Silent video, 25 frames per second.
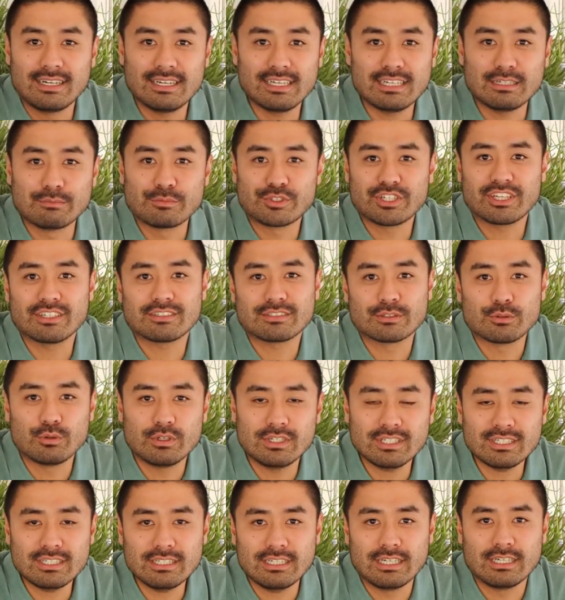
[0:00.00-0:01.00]
Hi, I'm Jason
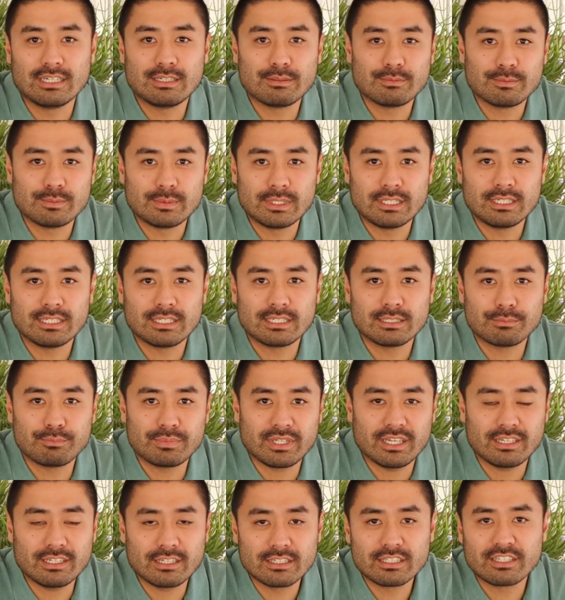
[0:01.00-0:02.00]
Huang. I'm
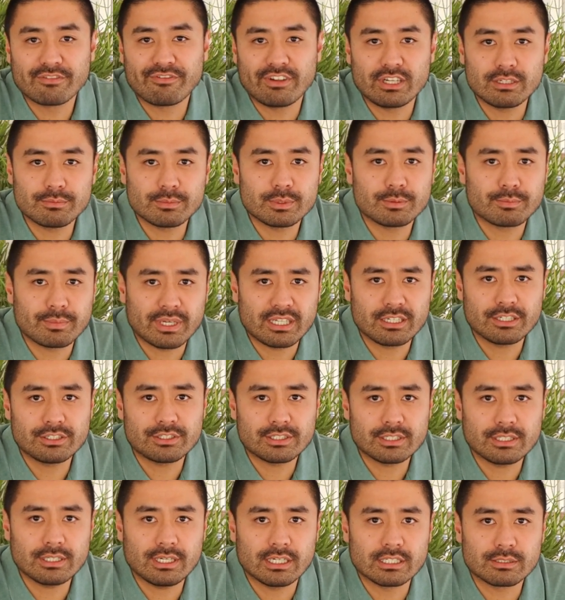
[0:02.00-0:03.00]
Planning and Development
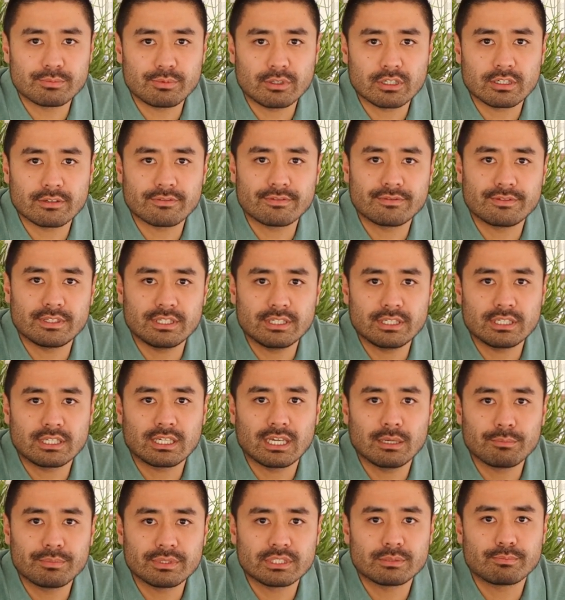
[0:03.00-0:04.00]
Manager as part of the
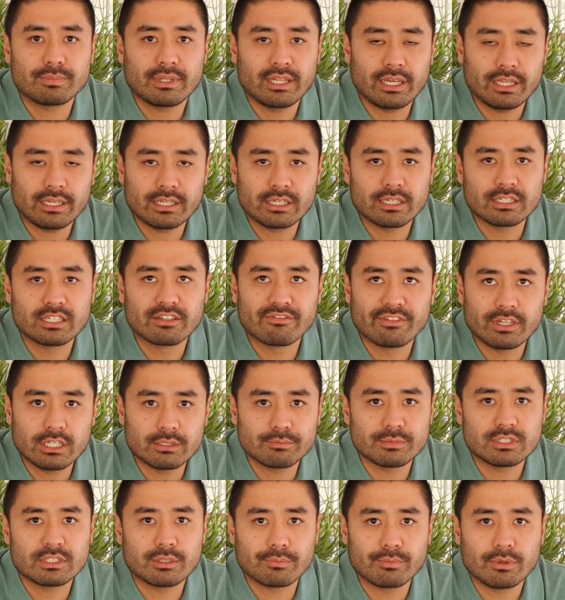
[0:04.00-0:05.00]
Campus Planning and
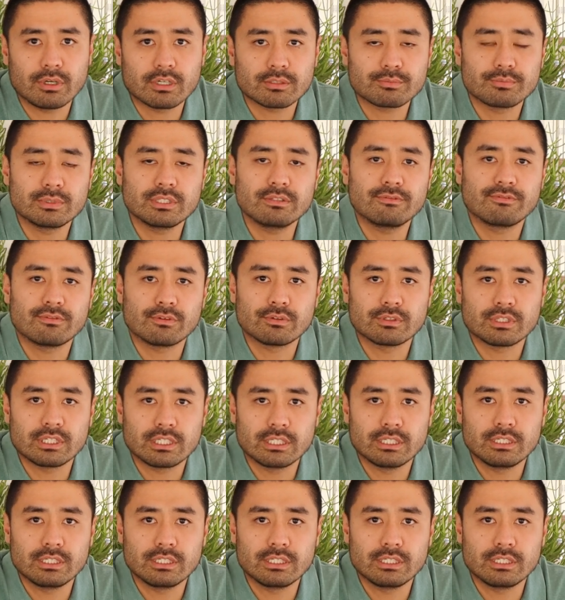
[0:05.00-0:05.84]
Development Department for the